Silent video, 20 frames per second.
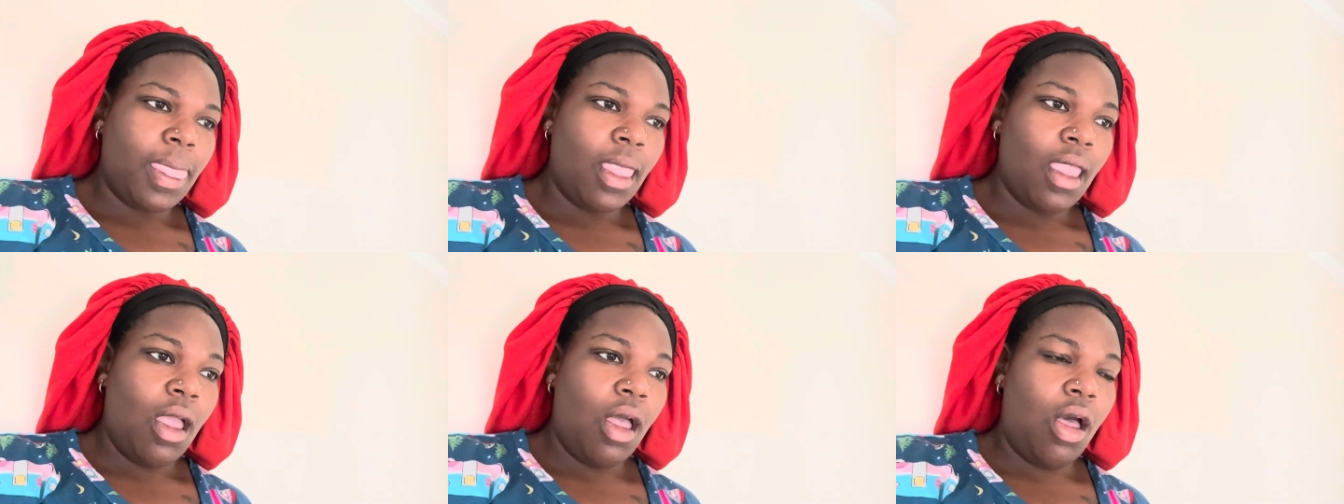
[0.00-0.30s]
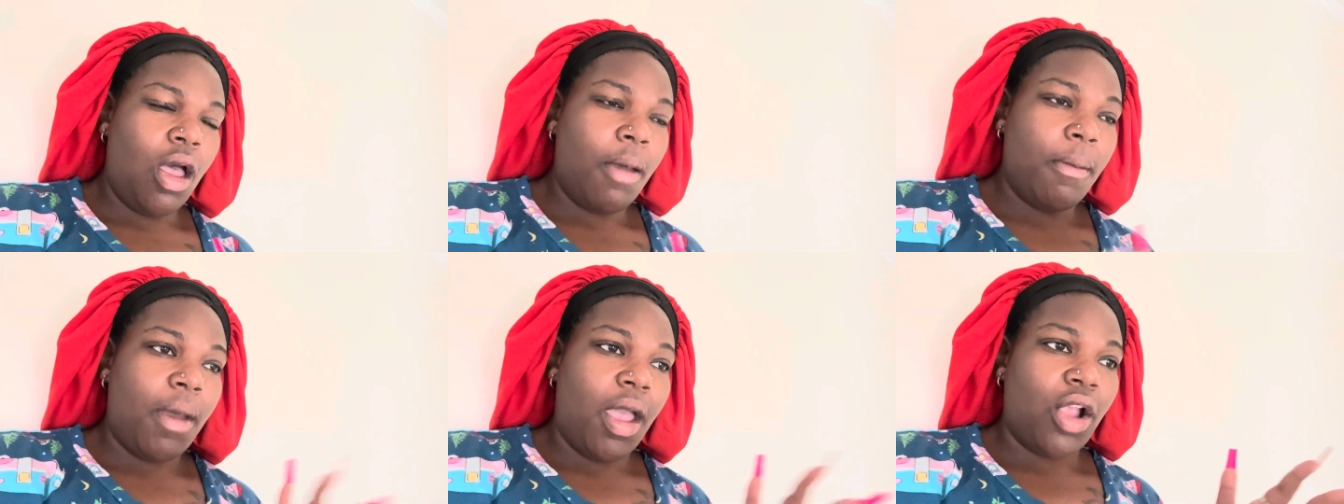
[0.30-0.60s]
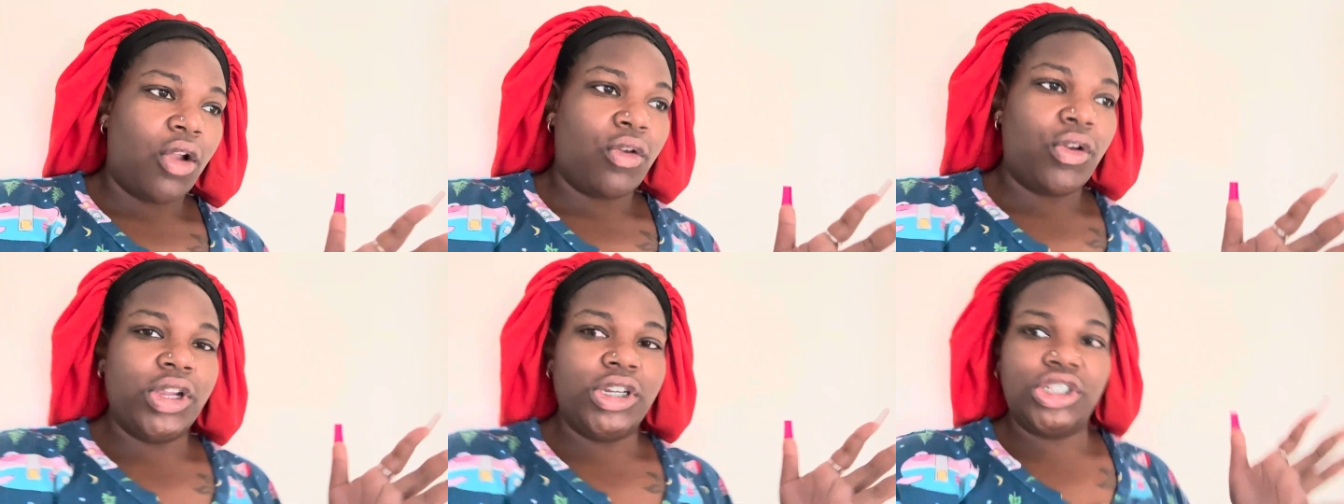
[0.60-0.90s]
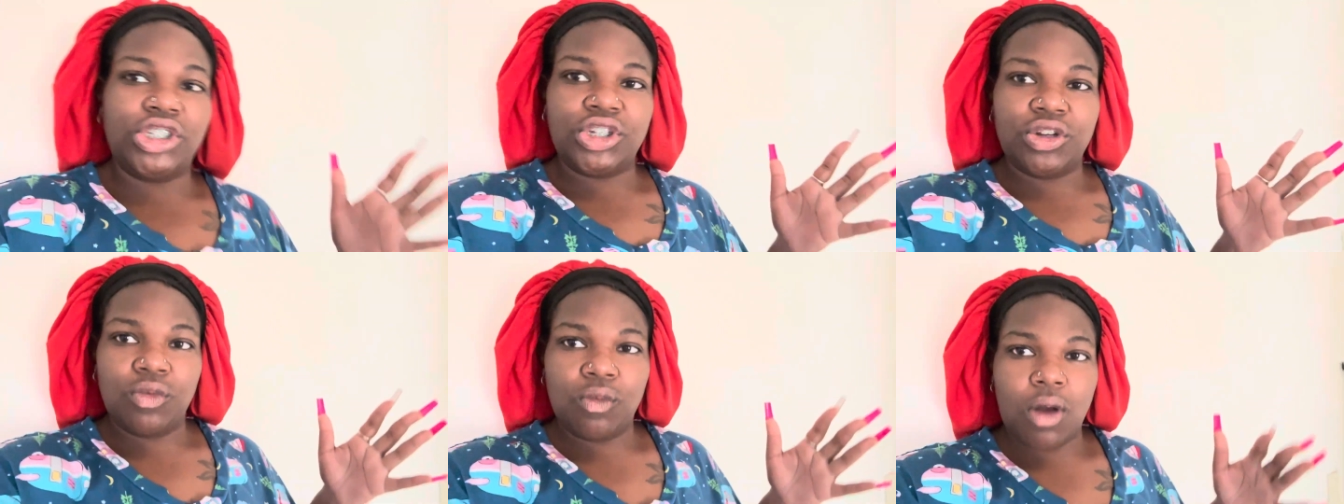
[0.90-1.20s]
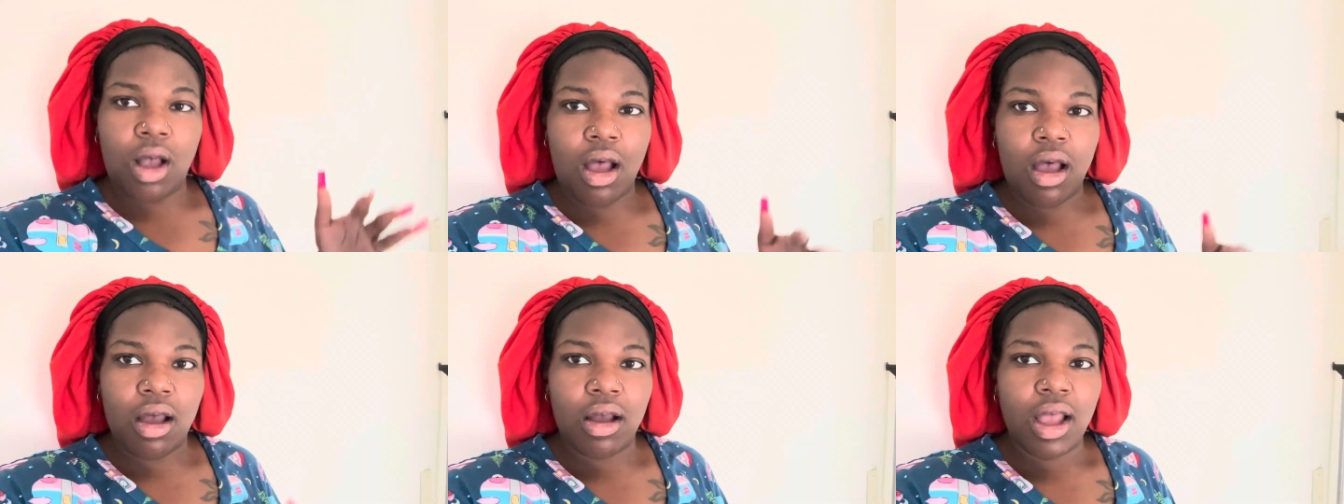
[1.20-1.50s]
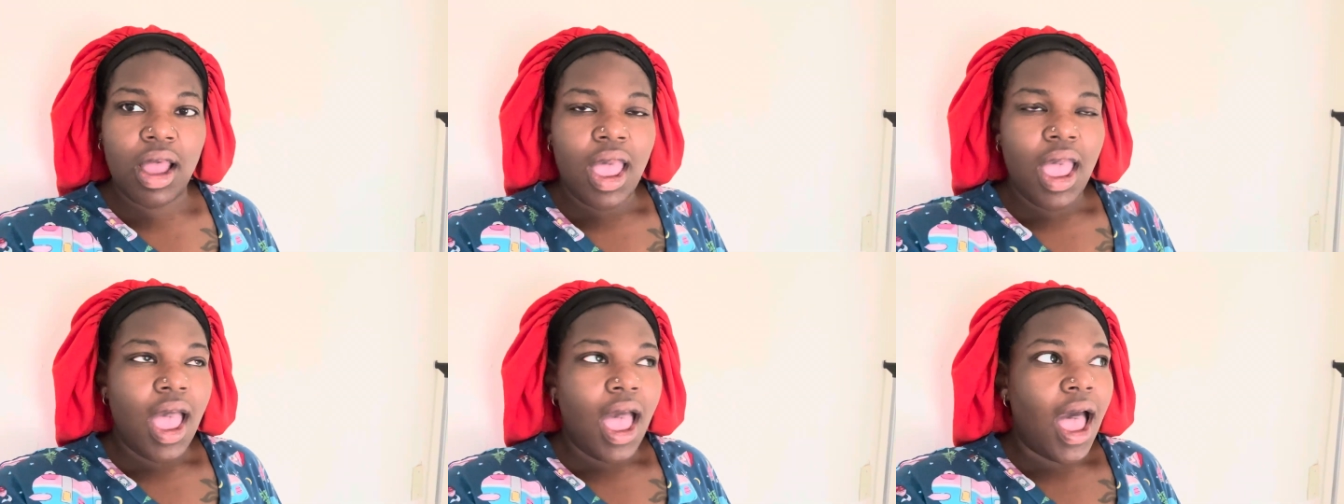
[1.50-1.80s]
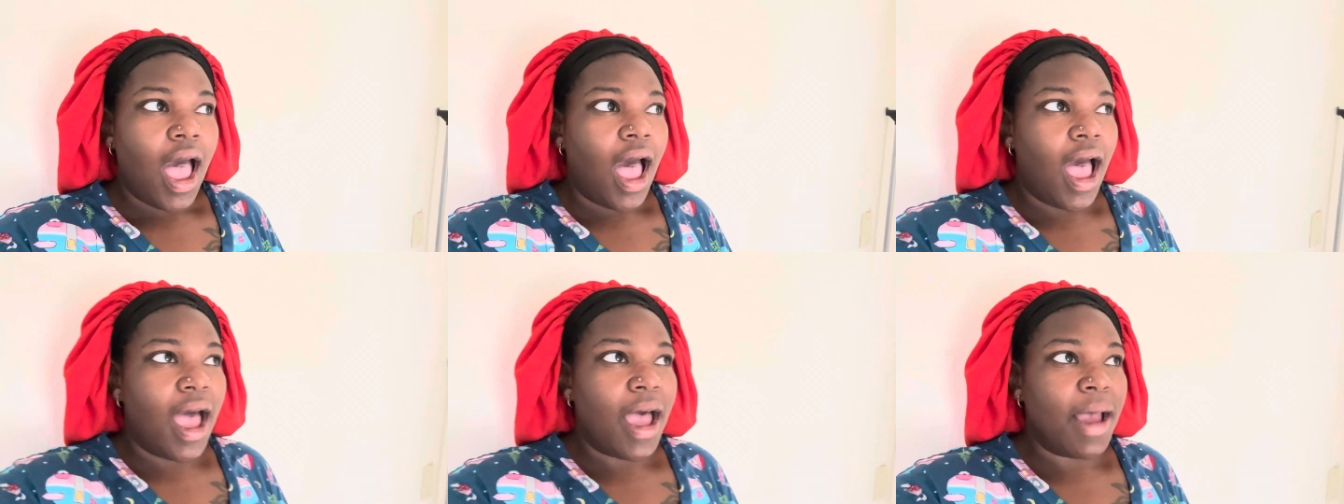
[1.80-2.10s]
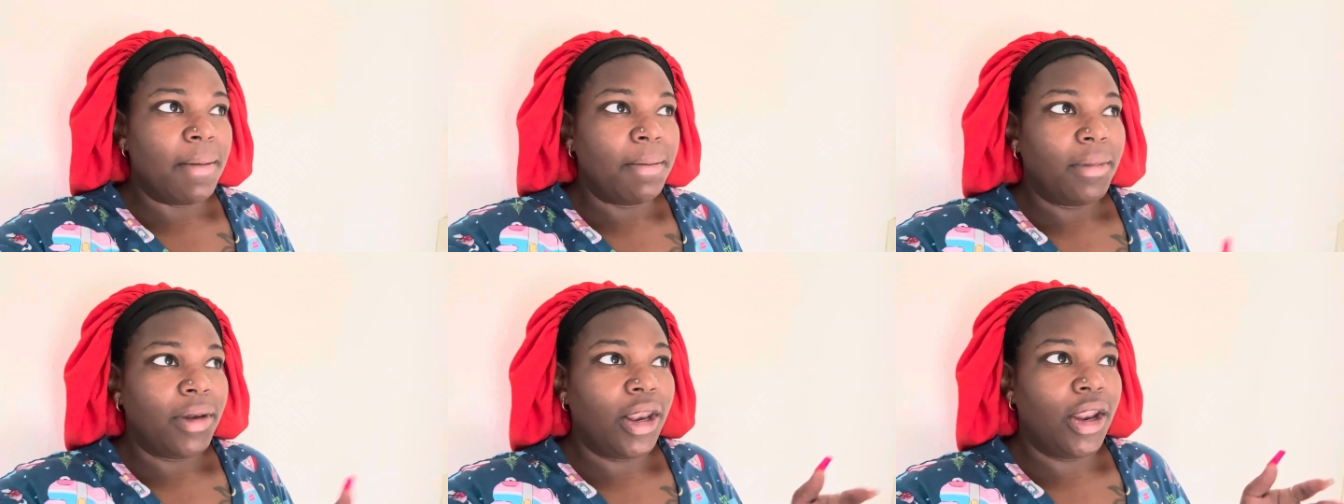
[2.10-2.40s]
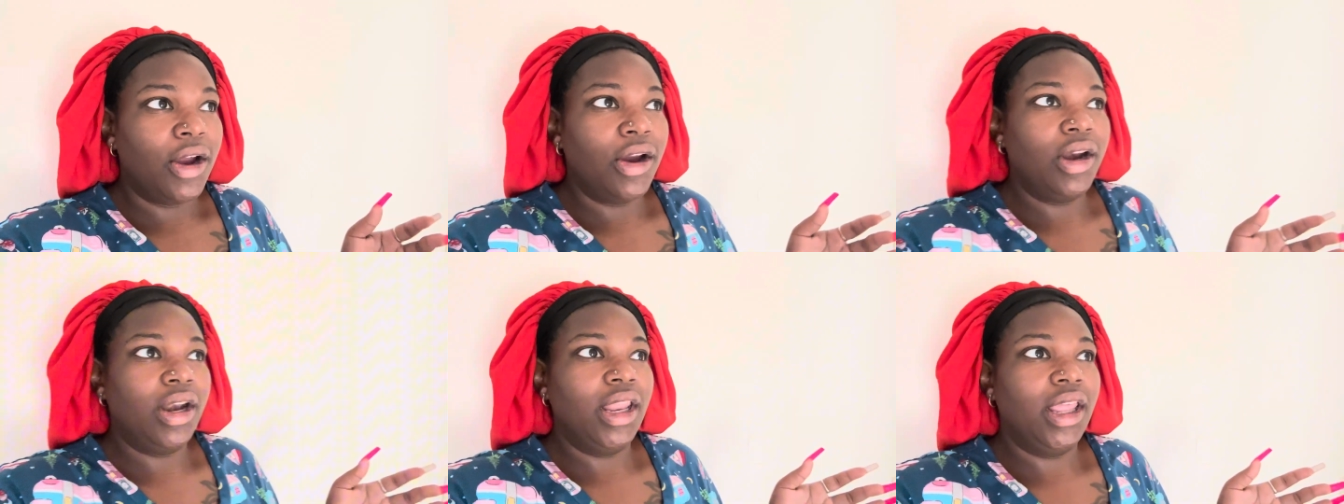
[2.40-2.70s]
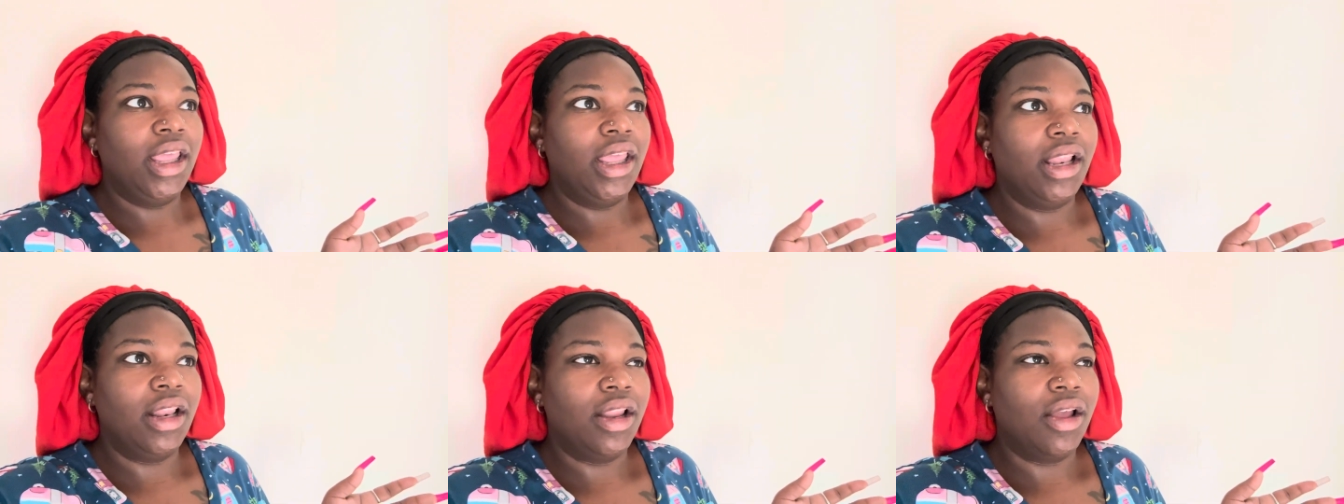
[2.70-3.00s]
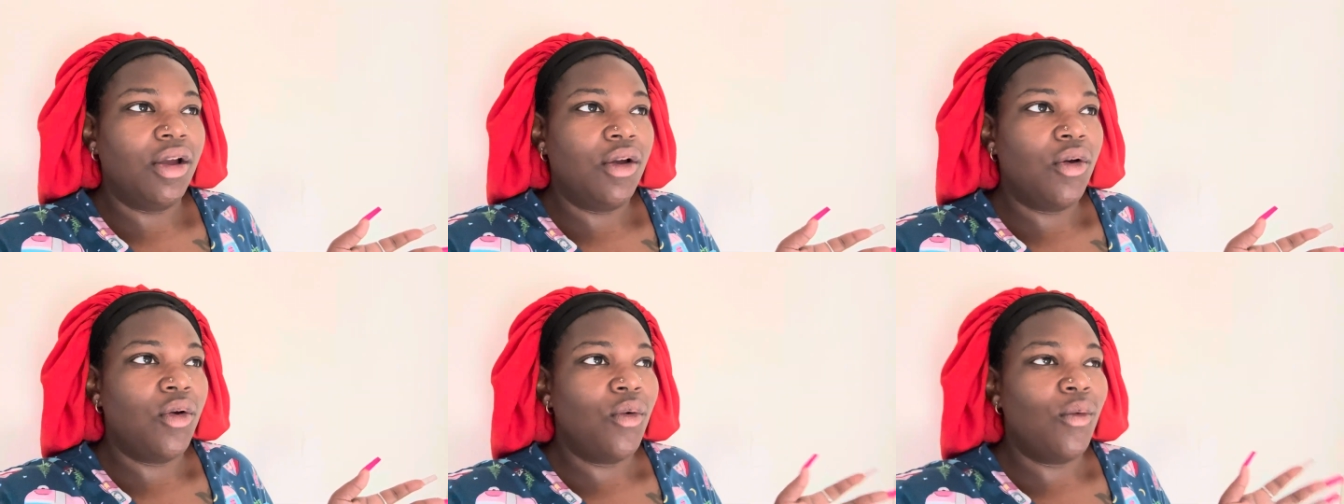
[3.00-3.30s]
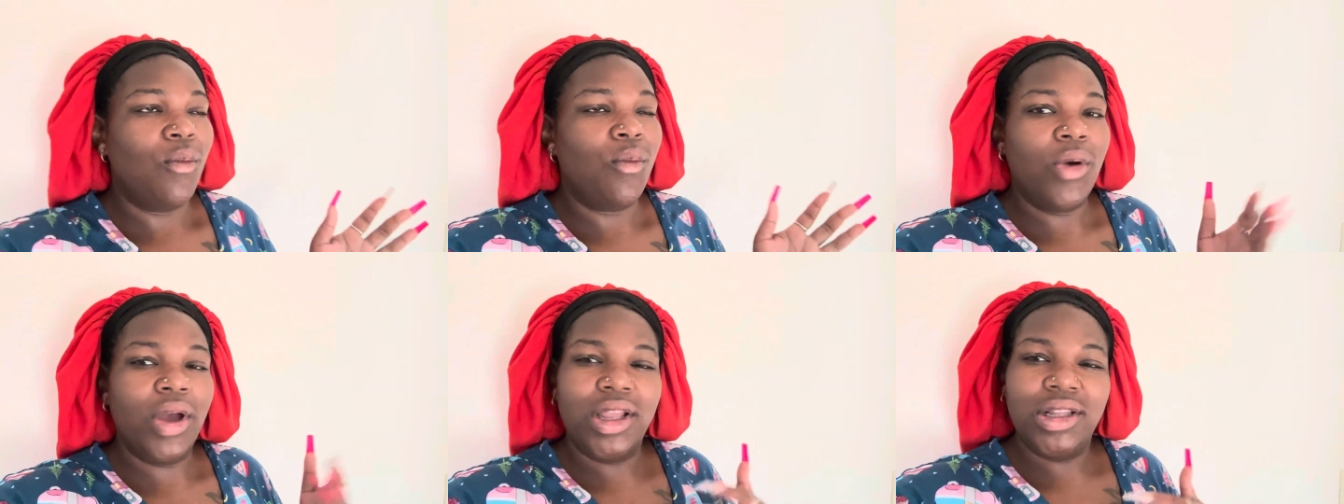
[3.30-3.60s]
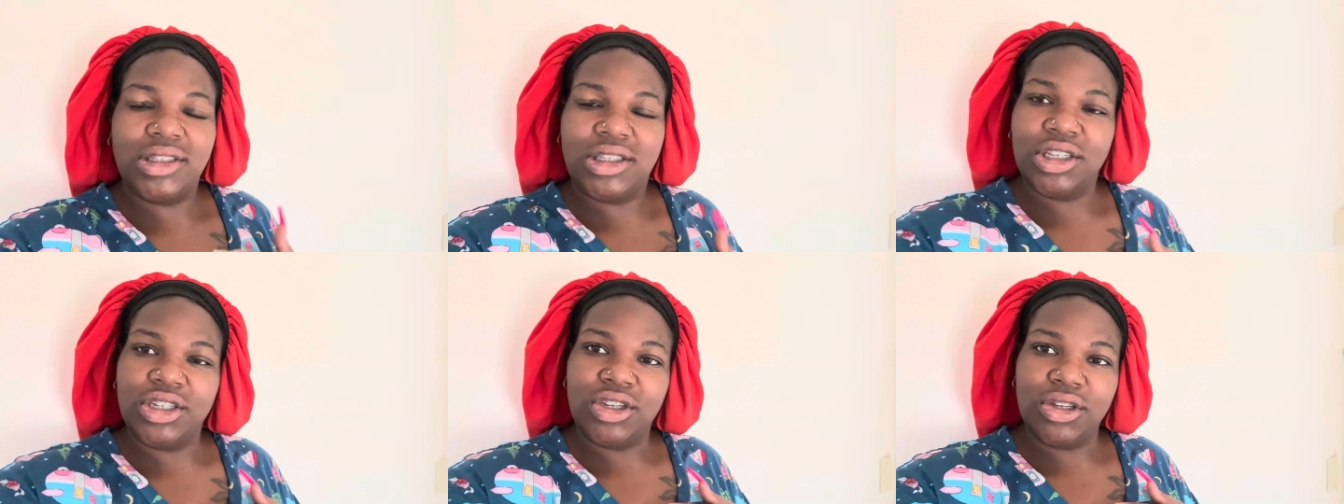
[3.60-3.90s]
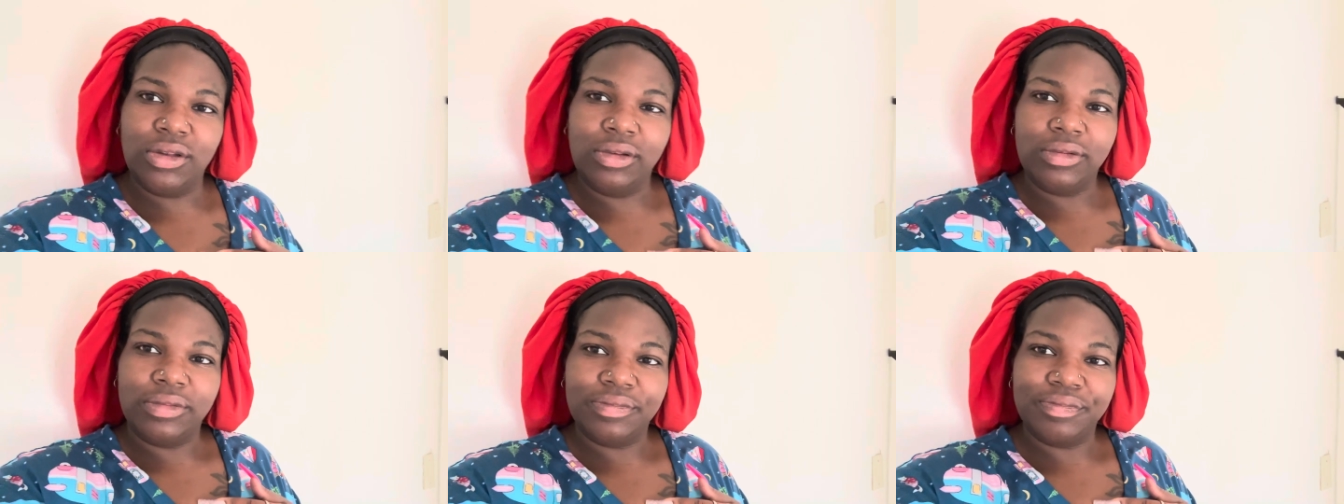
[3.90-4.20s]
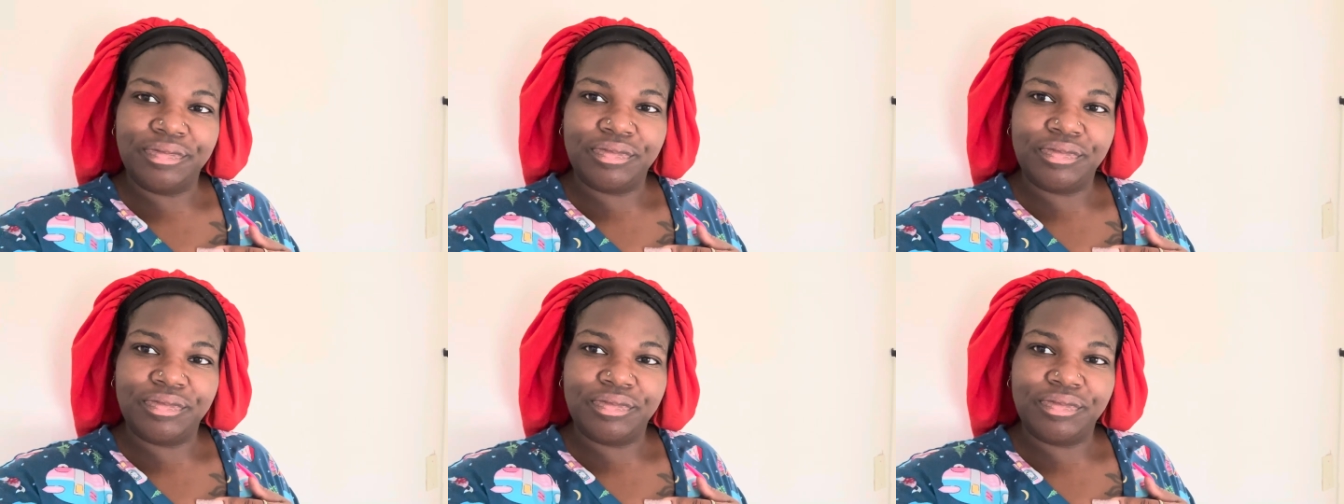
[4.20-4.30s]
on my Christian walk, I'm learning what to do